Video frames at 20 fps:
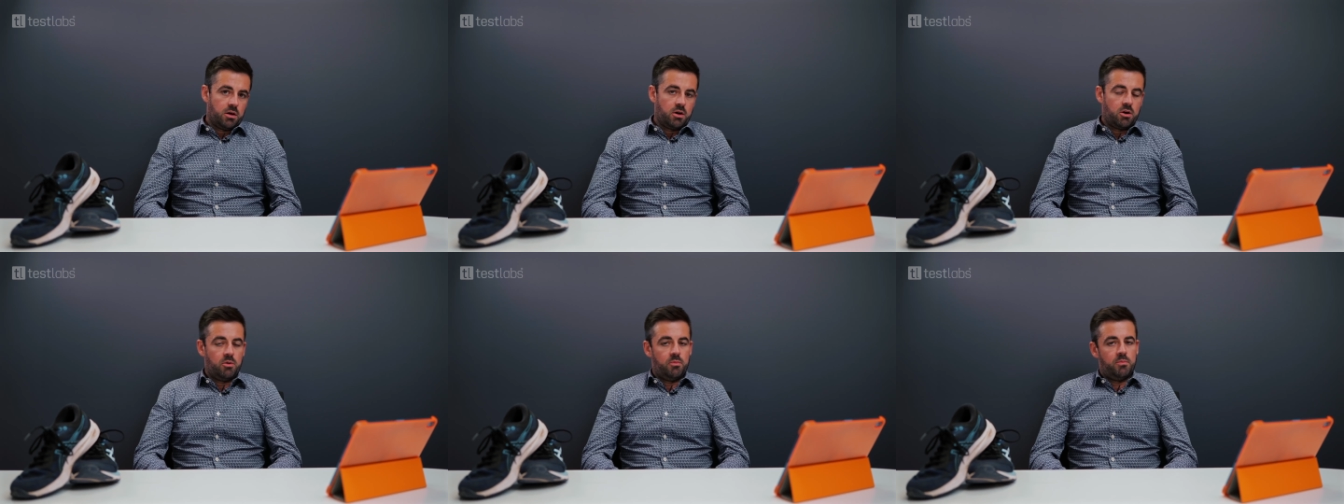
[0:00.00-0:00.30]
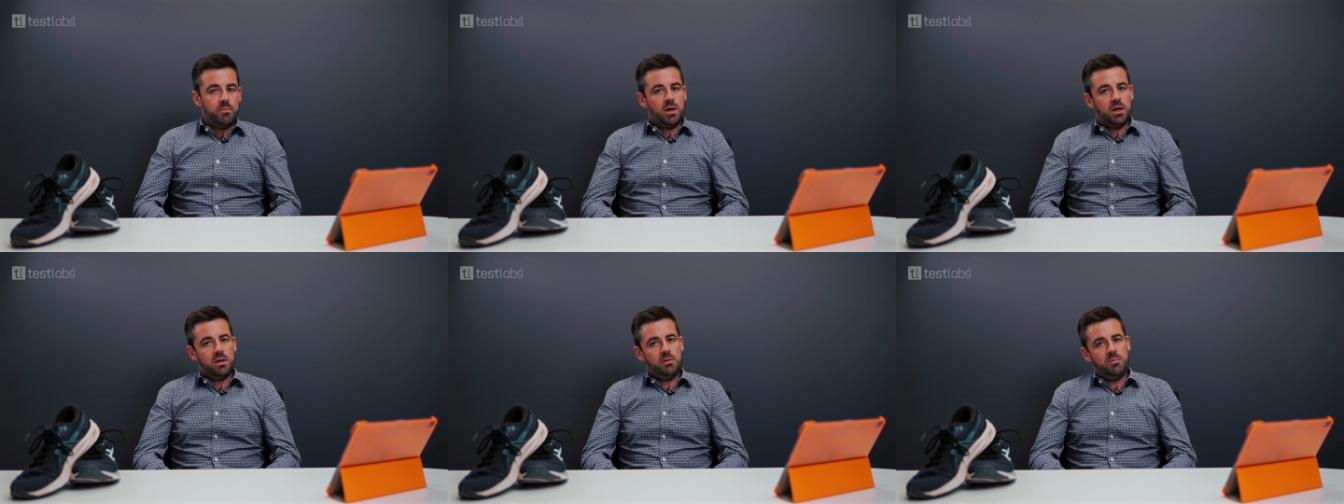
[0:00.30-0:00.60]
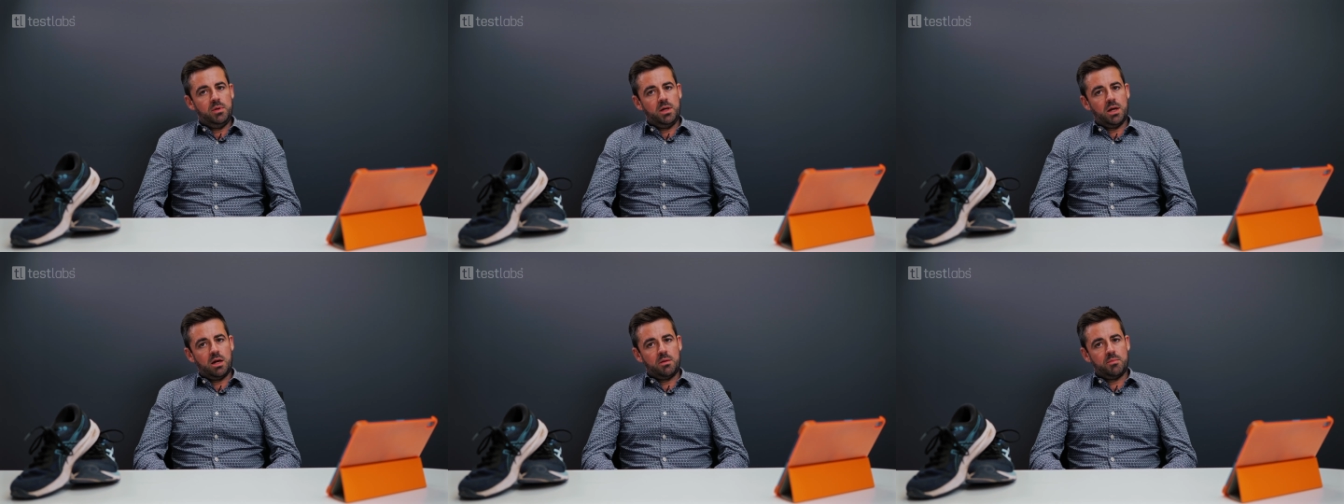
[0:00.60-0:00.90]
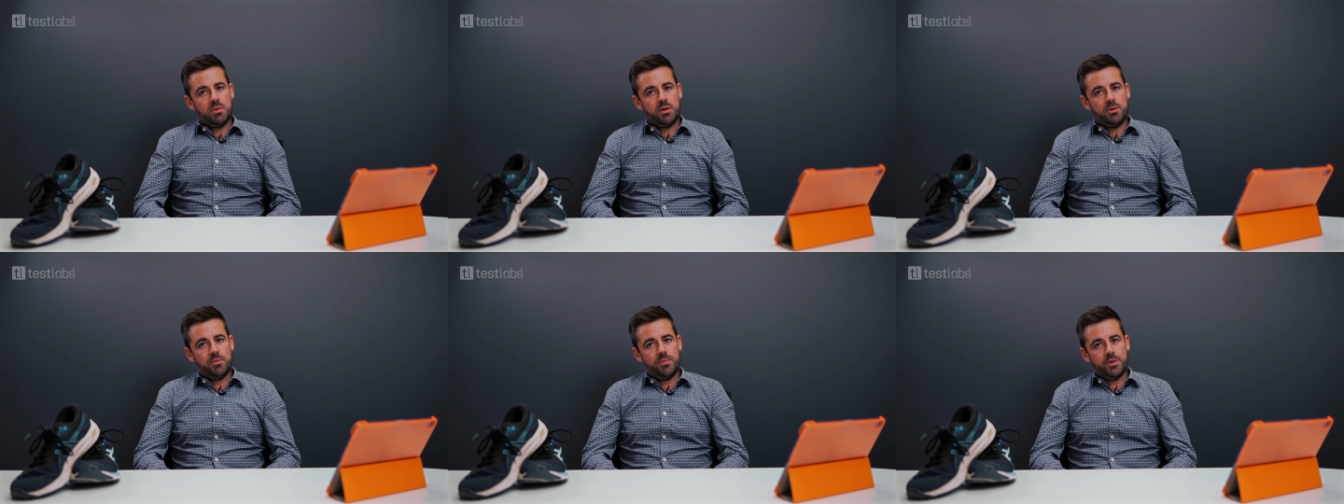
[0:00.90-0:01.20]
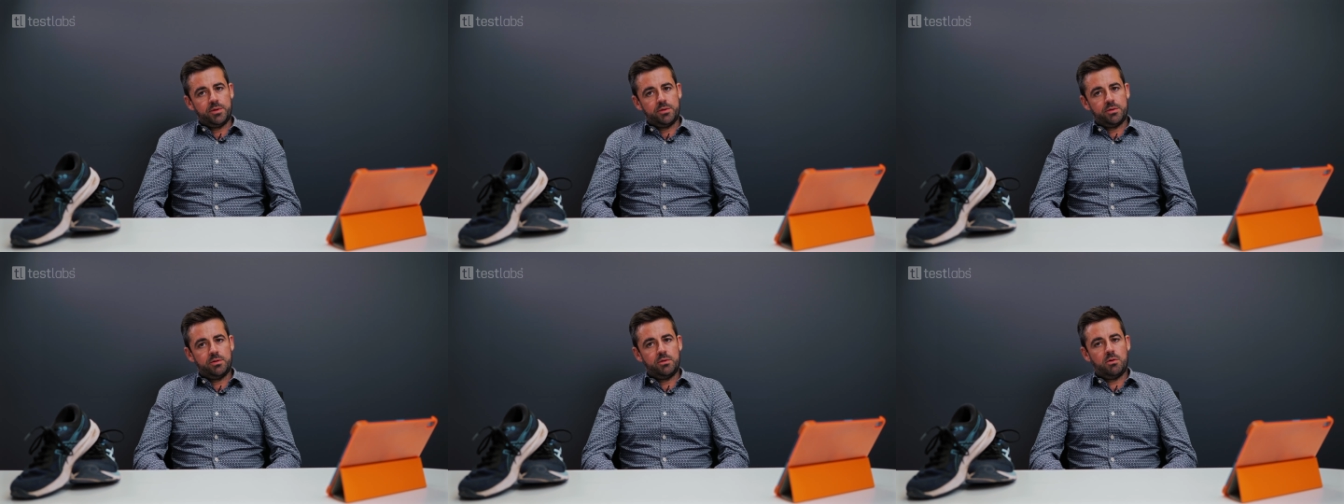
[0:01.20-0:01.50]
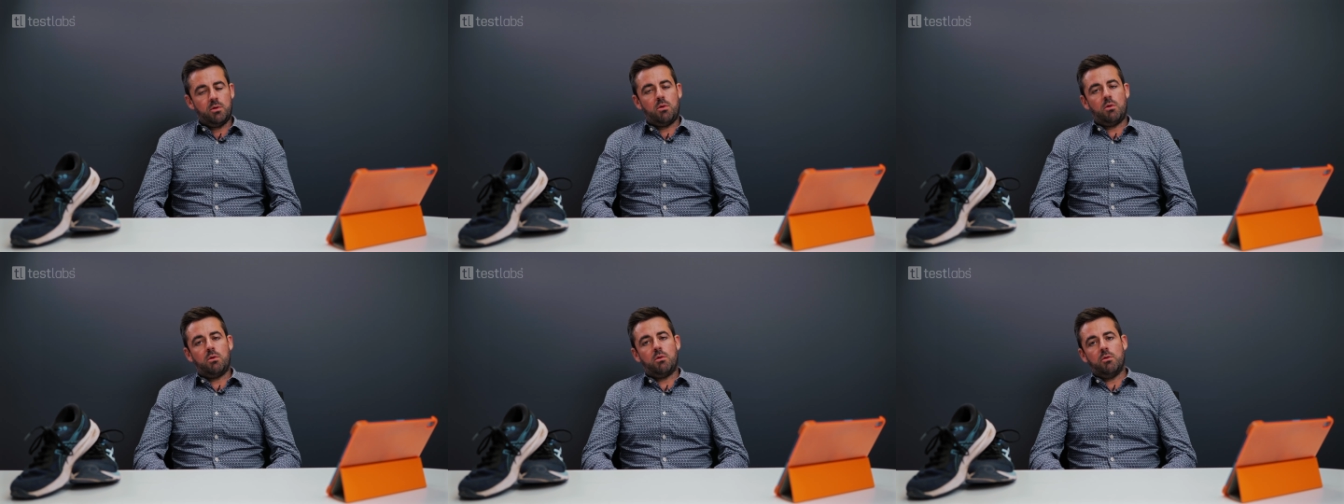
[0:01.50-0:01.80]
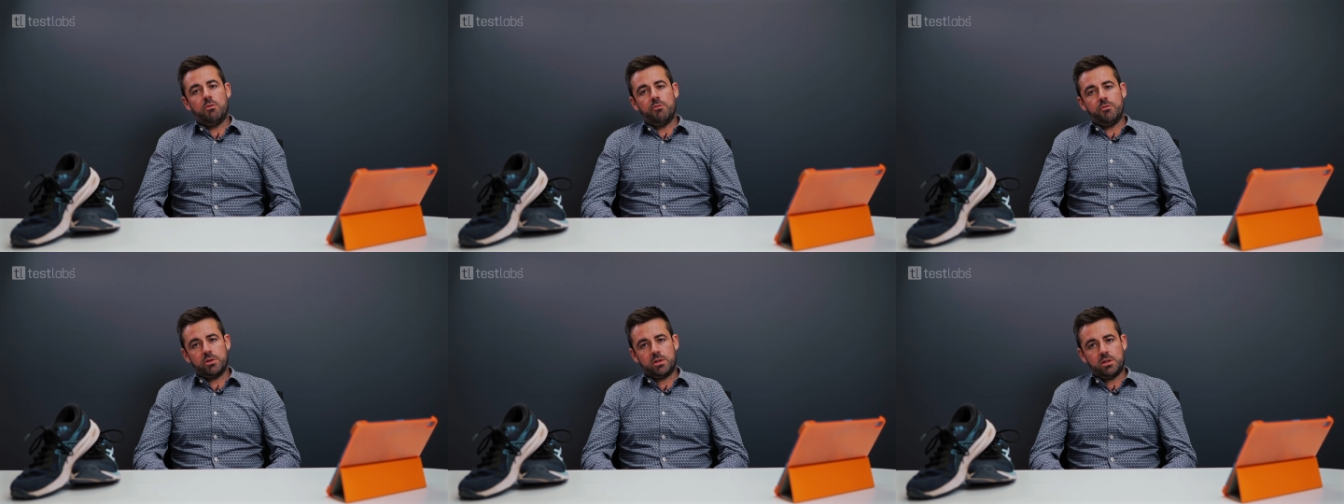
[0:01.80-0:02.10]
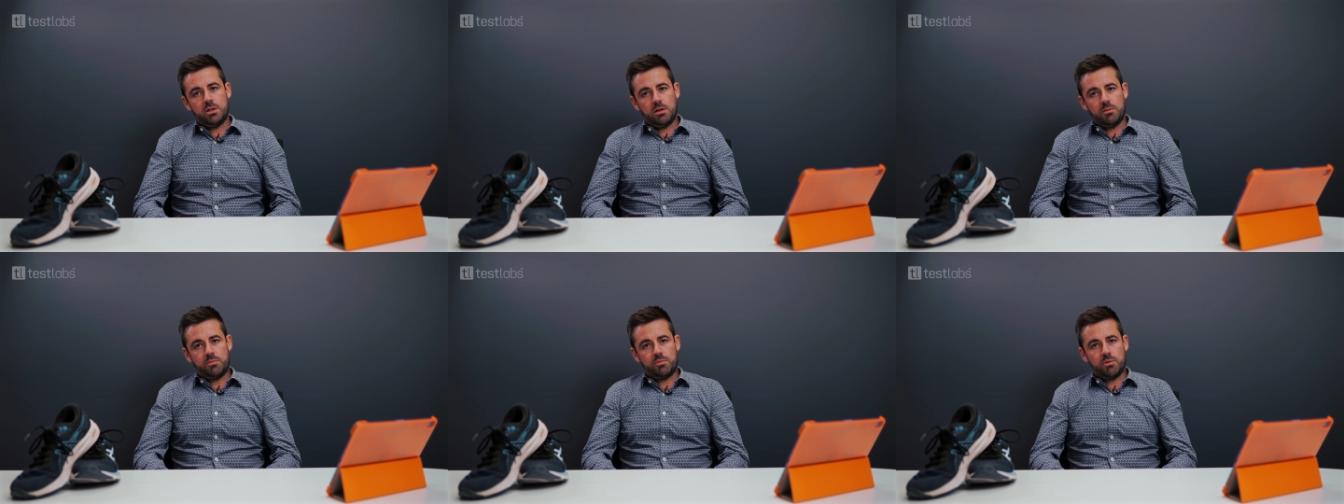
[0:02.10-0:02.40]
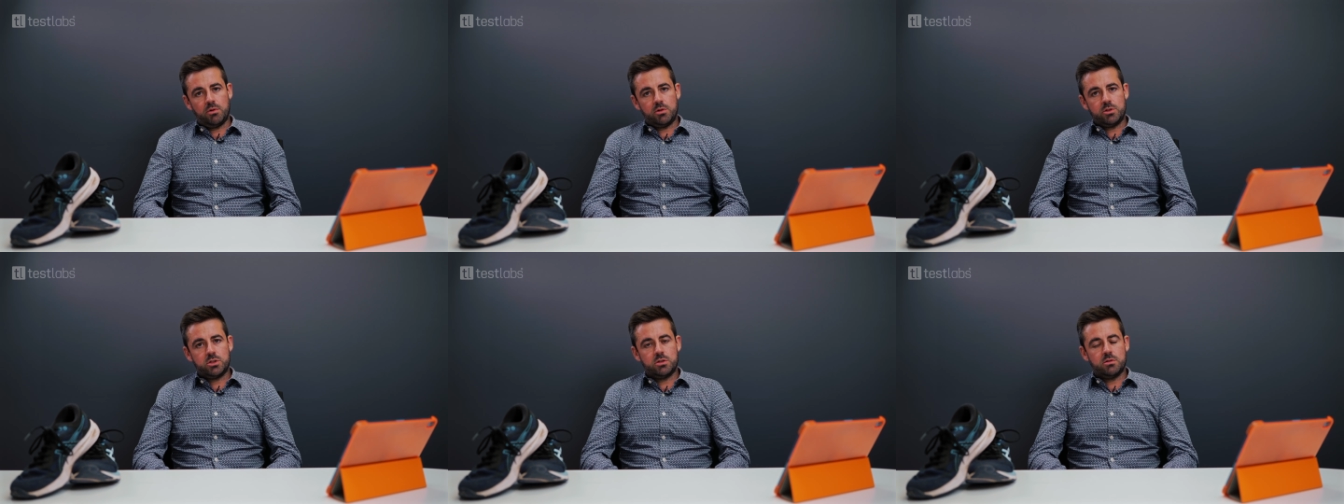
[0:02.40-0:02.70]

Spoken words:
combined BI bioburden, or overkill approach.